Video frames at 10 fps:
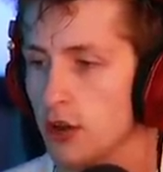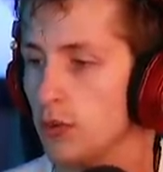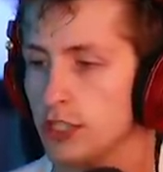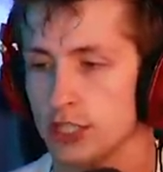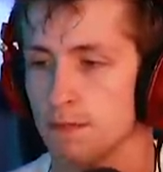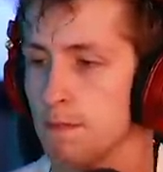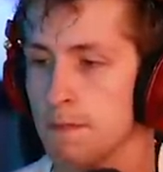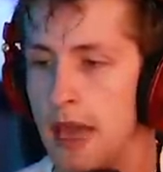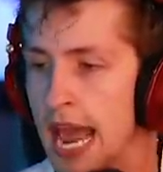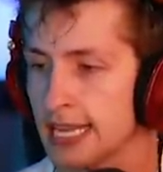We just
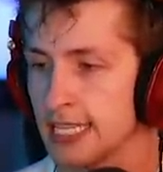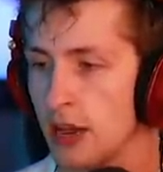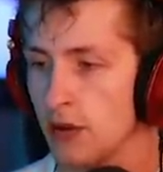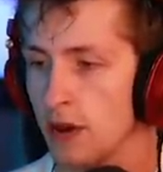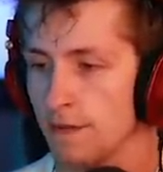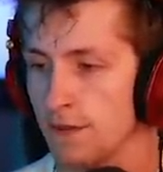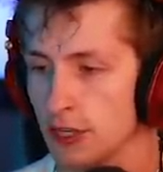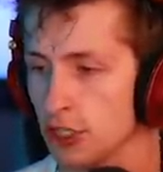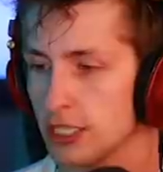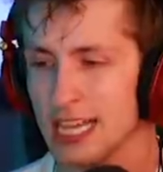max out on
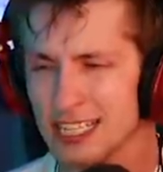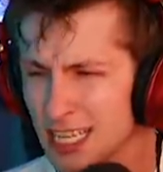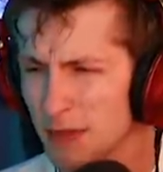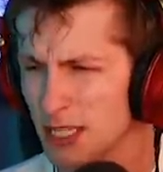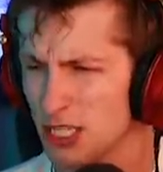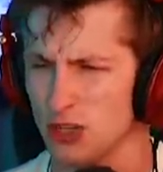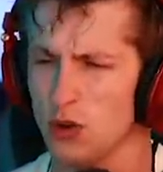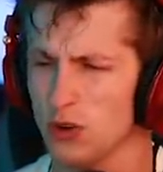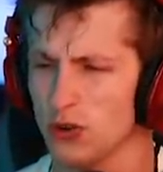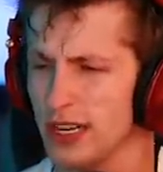fish because that's going to be so
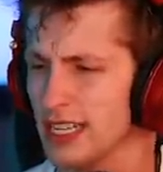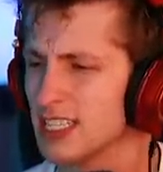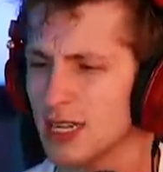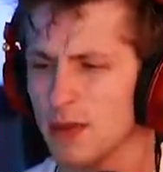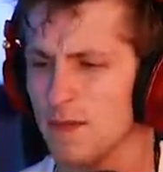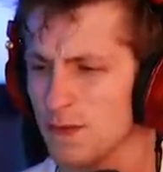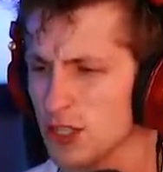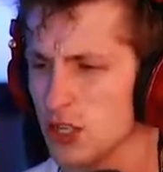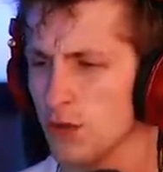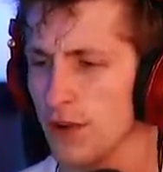great. It's going to be
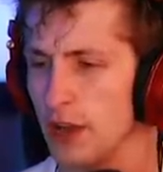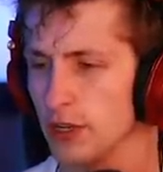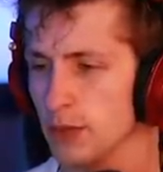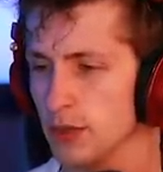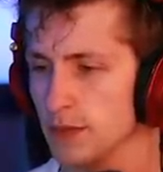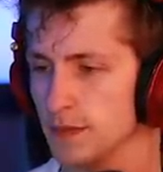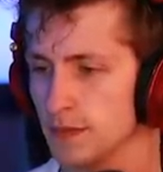so valuable.